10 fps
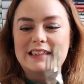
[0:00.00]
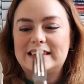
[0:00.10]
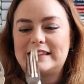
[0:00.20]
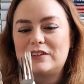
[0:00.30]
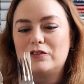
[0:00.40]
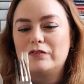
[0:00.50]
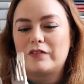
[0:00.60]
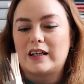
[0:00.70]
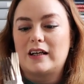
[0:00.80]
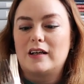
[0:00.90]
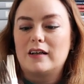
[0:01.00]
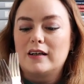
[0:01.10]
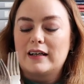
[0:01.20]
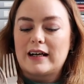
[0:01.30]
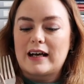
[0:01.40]
silver
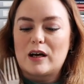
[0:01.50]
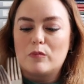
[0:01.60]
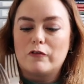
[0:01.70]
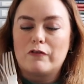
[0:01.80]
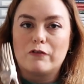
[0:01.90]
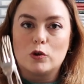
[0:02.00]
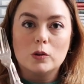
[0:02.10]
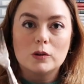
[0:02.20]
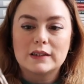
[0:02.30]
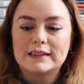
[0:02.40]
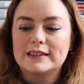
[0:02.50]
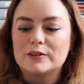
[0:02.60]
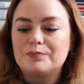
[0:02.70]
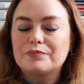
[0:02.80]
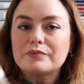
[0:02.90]
forks.